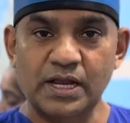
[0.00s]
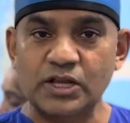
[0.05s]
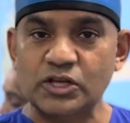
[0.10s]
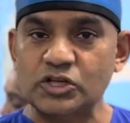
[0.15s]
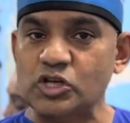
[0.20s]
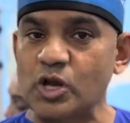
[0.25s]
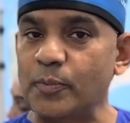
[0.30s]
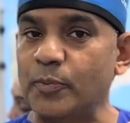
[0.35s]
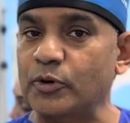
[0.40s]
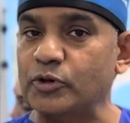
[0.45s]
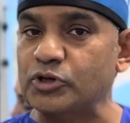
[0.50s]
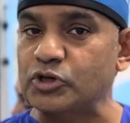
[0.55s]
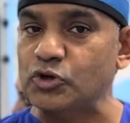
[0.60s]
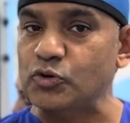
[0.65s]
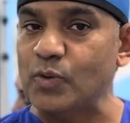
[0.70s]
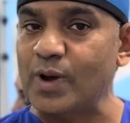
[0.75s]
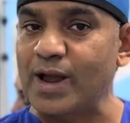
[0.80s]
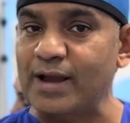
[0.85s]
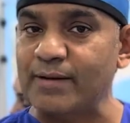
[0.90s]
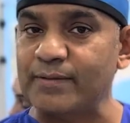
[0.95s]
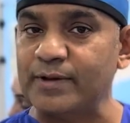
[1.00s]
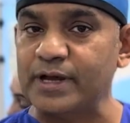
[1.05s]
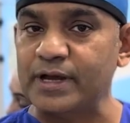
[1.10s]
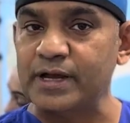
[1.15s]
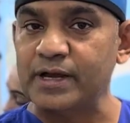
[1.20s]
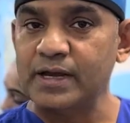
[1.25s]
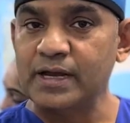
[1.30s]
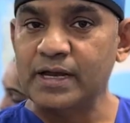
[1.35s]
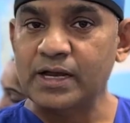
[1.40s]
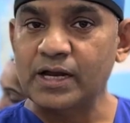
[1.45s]
Suppose you have
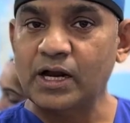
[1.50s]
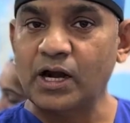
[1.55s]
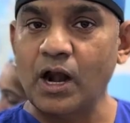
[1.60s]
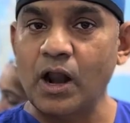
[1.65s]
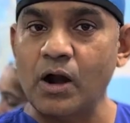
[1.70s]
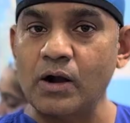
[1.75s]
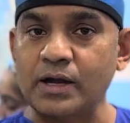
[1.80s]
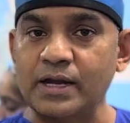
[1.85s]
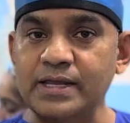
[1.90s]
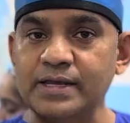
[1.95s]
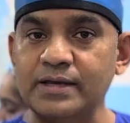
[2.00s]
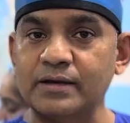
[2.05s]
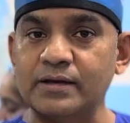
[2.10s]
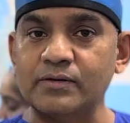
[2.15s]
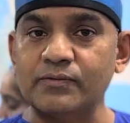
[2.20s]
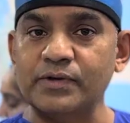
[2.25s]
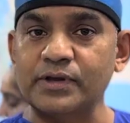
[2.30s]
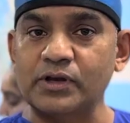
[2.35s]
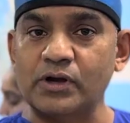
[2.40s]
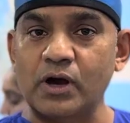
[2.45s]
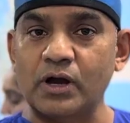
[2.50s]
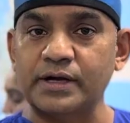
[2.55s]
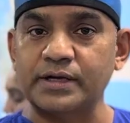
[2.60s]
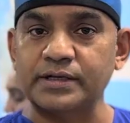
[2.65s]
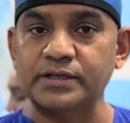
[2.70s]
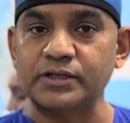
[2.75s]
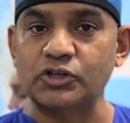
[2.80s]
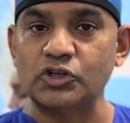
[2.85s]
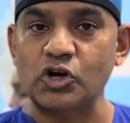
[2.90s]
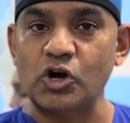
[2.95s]
a clot here, we call it
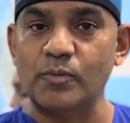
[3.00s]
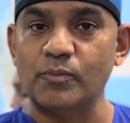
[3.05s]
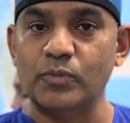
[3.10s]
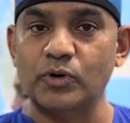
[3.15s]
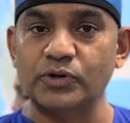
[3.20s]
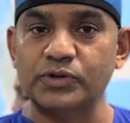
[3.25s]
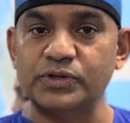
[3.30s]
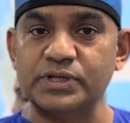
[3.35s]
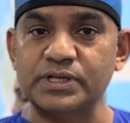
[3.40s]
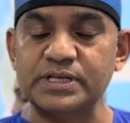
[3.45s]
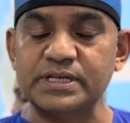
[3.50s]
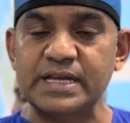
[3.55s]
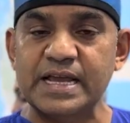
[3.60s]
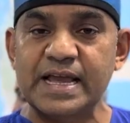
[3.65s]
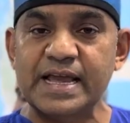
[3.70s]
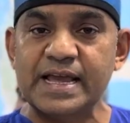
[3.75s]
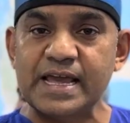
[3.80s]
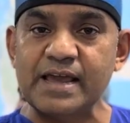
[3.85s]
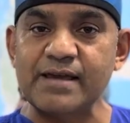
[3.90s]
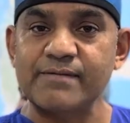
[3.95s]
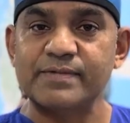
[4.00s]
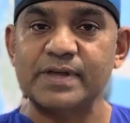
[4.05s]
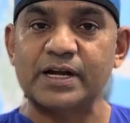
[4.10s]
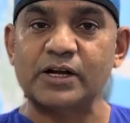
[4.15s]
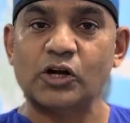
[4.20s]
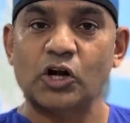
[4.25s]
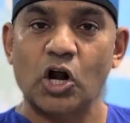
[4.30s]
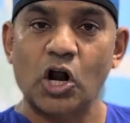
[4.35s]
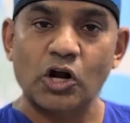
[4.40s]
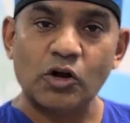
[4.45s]
as a thrombosis. If
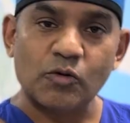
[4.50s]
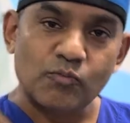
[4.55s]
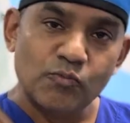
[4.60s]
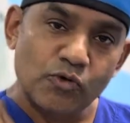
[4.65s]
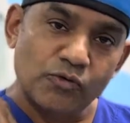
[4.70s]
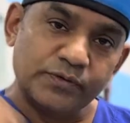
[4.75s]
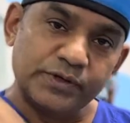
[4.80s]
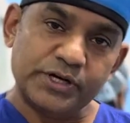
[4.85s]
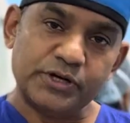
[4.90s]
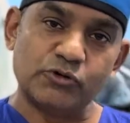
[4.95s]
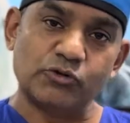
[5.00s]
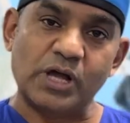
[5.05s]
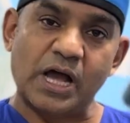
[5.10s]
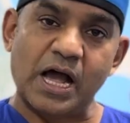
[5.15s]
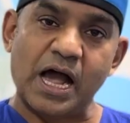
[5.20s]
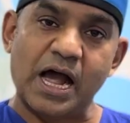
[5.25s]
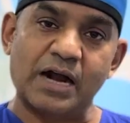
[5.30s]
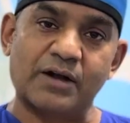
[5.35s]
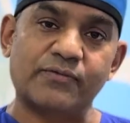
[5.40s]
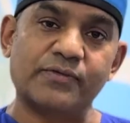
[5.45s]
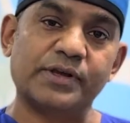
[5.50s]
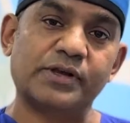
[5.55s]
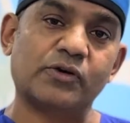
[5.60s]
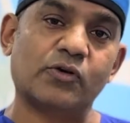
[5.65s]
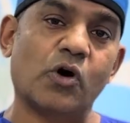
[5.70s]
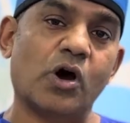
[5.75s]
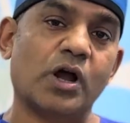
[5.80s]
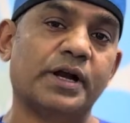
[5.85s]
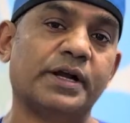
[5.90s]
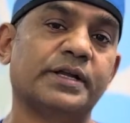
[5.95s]
that clot moves into the heart, we
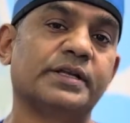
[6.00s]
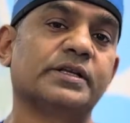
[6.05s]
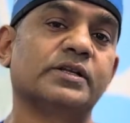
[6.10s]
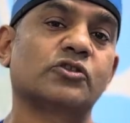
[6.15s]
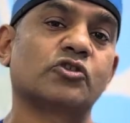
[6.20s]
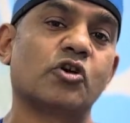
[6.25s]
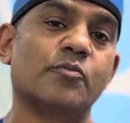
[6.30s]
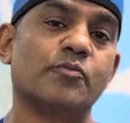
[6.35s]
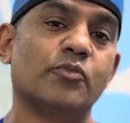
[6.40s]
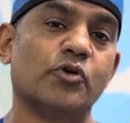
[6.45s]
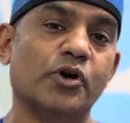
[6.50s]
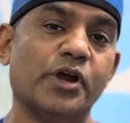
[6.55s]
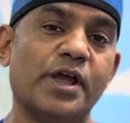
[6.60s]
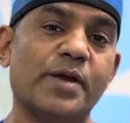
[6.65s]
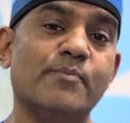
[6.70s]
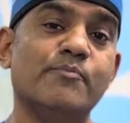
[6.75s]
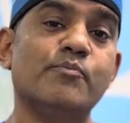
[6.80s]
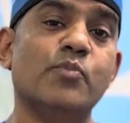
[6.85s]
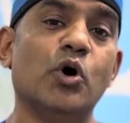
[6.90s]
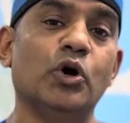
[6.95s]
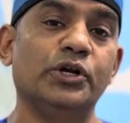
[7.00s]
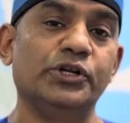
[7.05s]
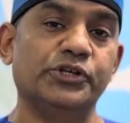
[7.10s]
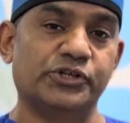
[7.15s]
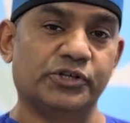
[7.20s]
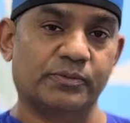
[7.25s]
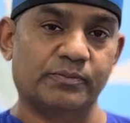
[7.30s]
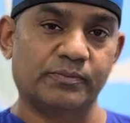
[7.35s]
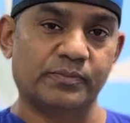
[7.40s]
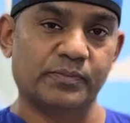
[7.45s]
call it as a
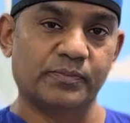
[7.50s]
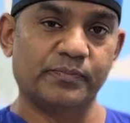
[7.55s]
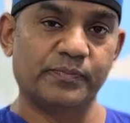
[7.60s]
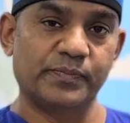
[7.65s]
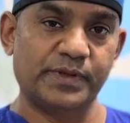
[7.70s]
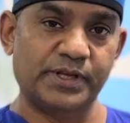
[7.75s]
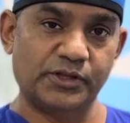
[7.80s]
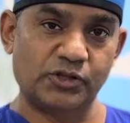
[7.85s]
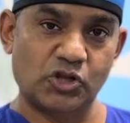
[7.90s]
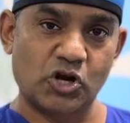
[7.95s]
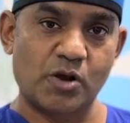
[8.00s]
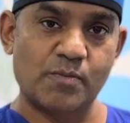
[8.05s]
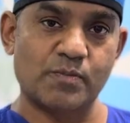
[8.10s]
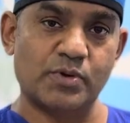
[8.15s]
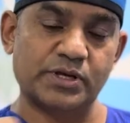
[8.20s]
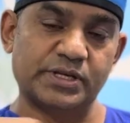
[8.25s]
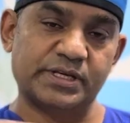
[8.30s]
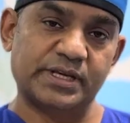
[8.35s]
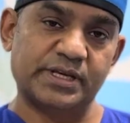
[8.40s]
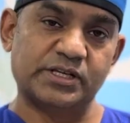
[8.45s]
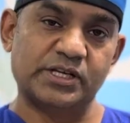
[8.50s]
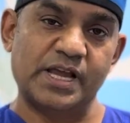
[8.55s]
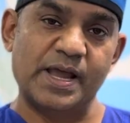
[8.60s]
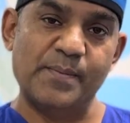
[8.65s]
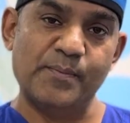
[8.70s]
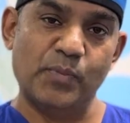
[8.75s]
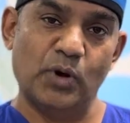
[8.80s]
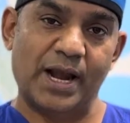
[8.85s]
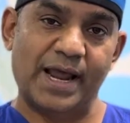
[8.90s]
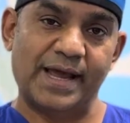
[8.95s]
thromboembolism. The thrombus has
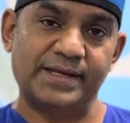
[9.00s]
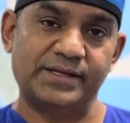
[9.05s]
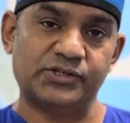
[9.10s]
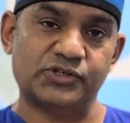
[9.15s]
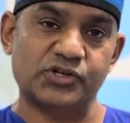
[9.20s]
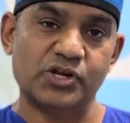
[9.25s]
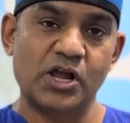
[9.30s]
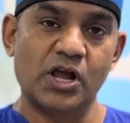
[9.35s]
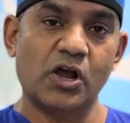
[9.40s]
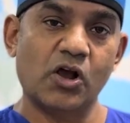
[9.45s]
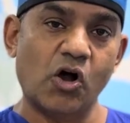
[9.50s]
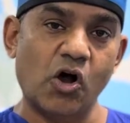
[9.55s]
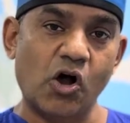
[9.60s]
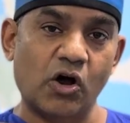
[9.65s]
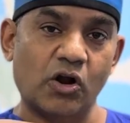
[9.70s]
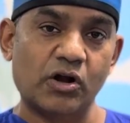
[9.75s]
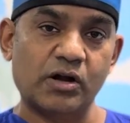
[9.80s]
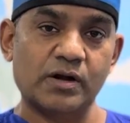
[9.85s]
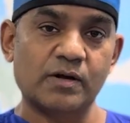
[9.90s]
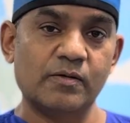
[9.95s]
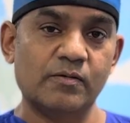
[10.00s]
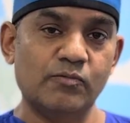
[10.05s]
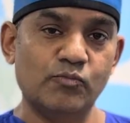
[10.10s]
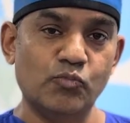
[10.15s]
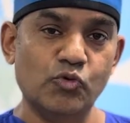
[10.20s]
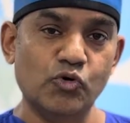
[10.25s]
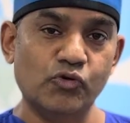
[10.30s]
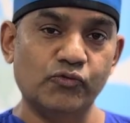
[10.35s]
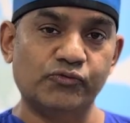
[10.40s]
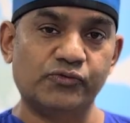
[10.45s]
embolized or
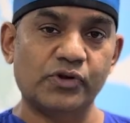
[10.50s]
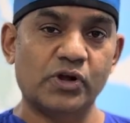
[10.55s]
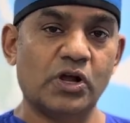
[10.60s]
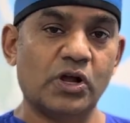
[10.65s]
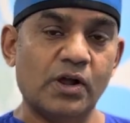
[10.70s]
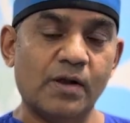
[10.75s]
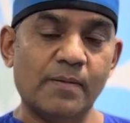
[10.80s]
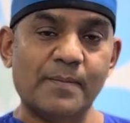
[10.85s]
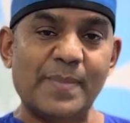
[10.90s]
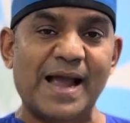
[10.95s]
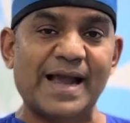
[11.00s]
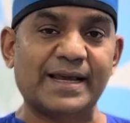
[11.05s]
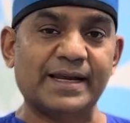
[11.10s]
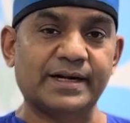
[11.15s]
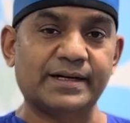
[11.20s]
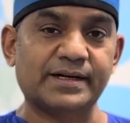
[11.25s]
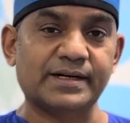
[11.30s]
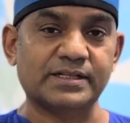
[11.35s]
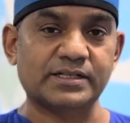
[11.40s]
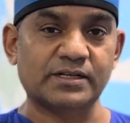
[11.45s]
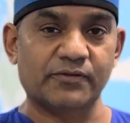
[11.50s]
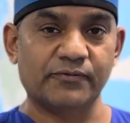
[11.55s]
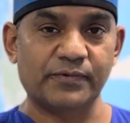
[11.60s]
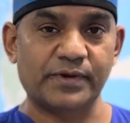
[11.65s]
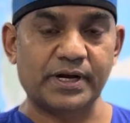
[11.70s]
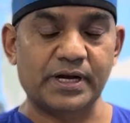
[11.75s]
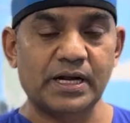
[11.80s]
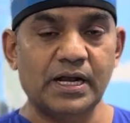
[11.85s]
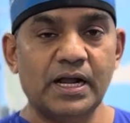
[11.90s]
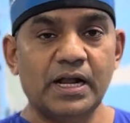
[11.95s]
moved, migrated somewhere.